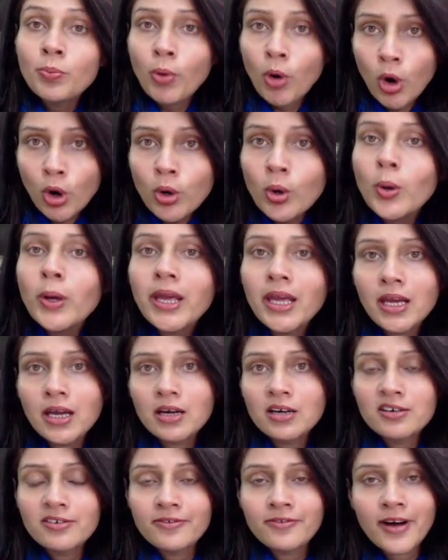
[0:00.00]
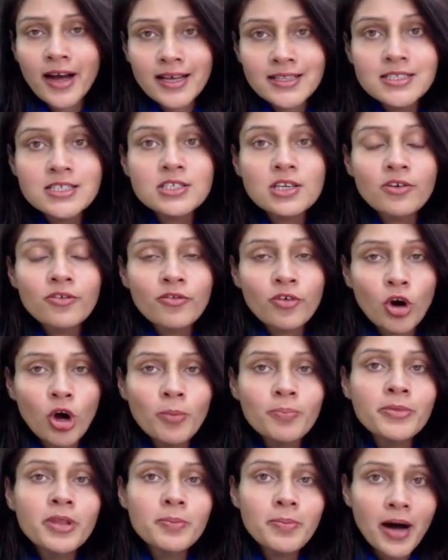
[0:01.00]
borrowing funds
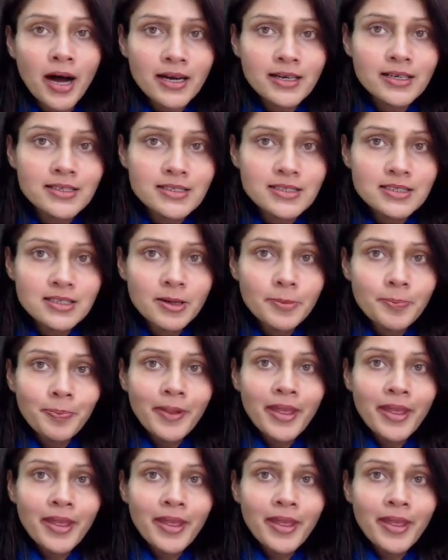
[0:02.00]
from the market